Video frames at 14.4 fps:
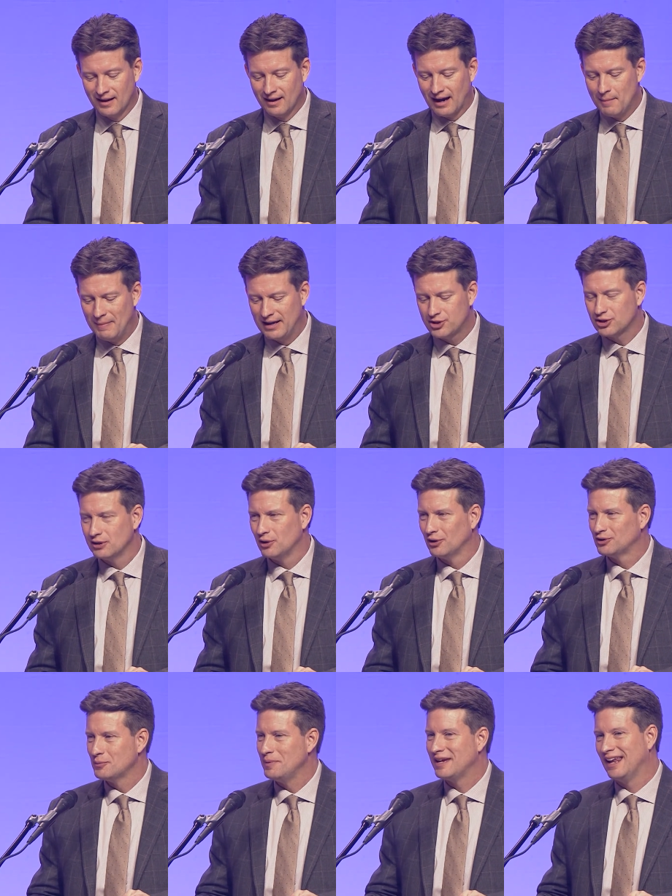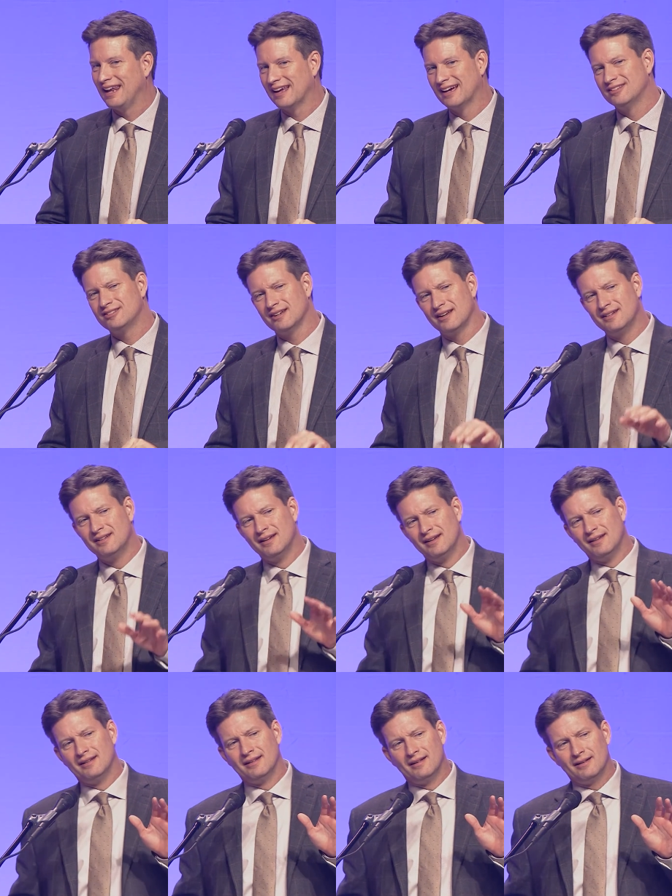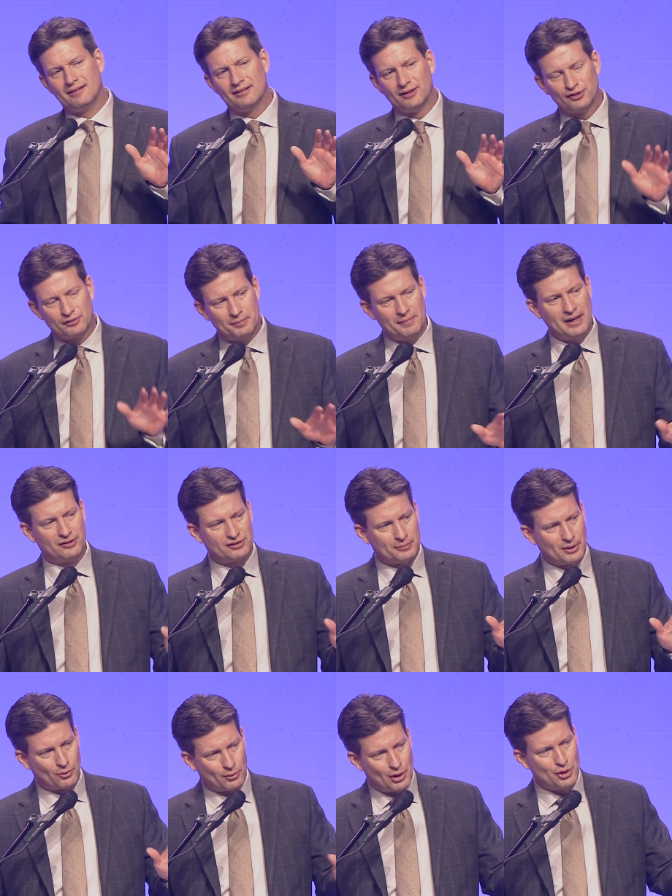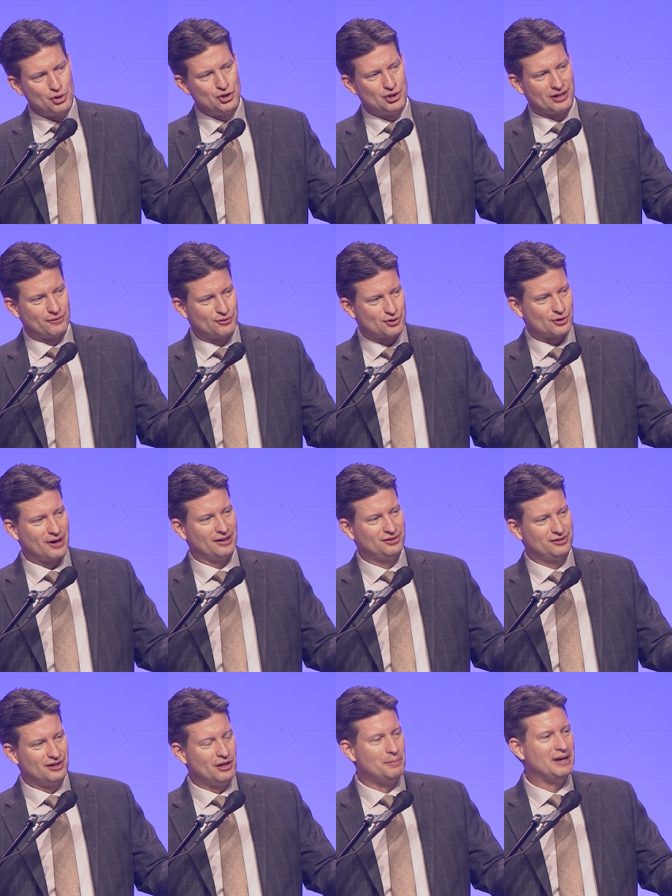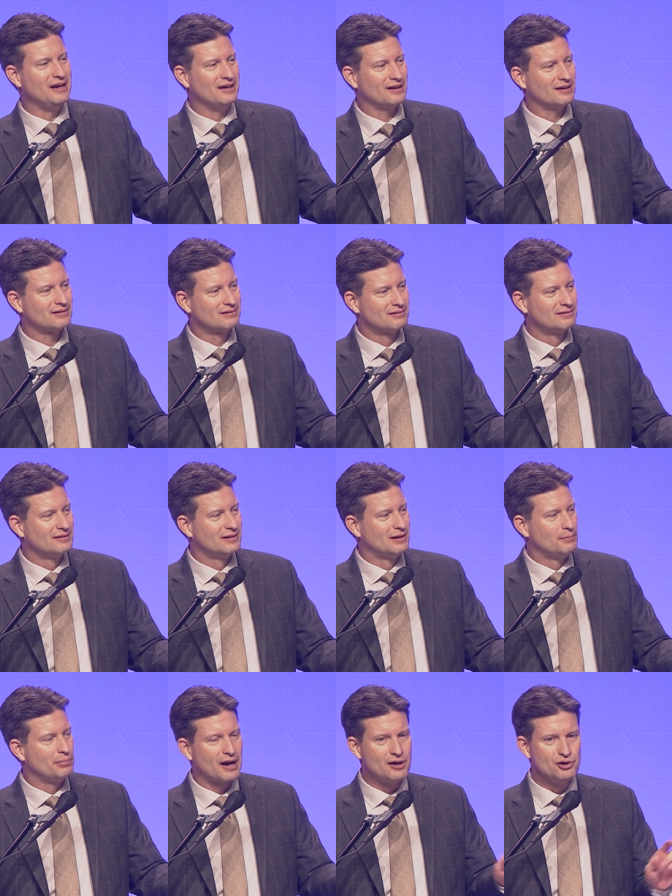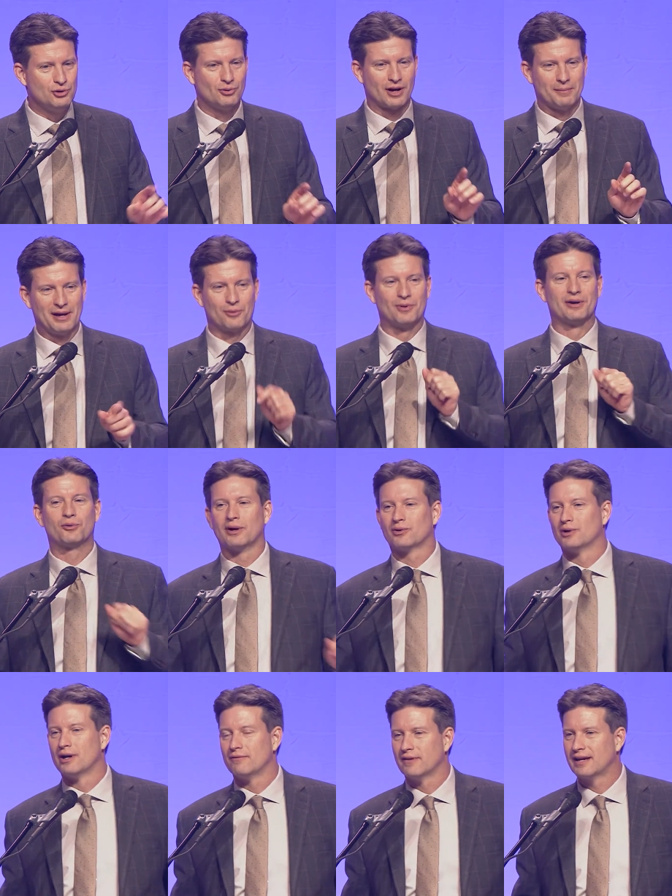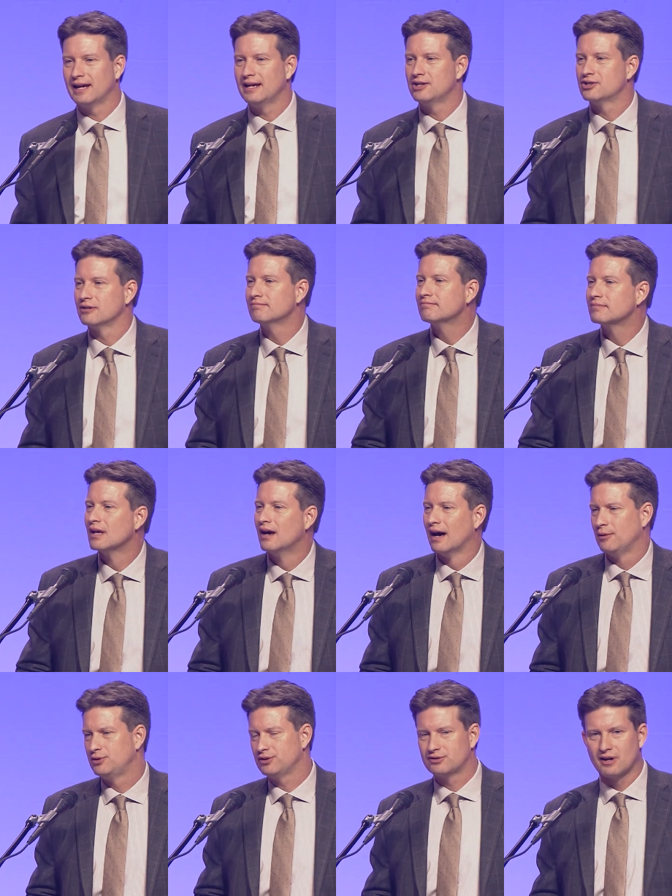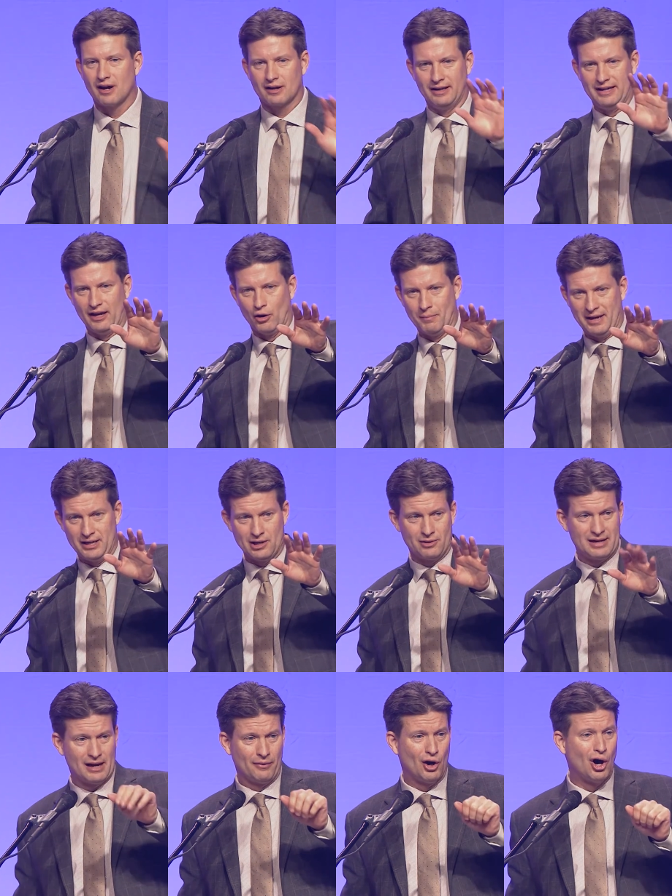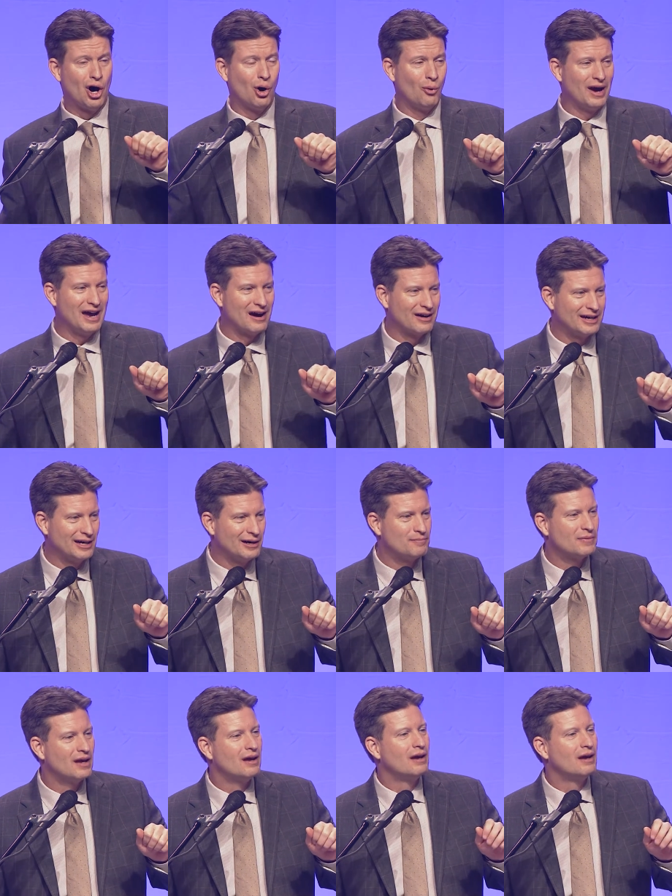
I mentioned, though, at the beginning, I said there's been some erosion of trust in the media. But I do want to make one quick clarification. I was just talking to Dale Minio down the hallway out here.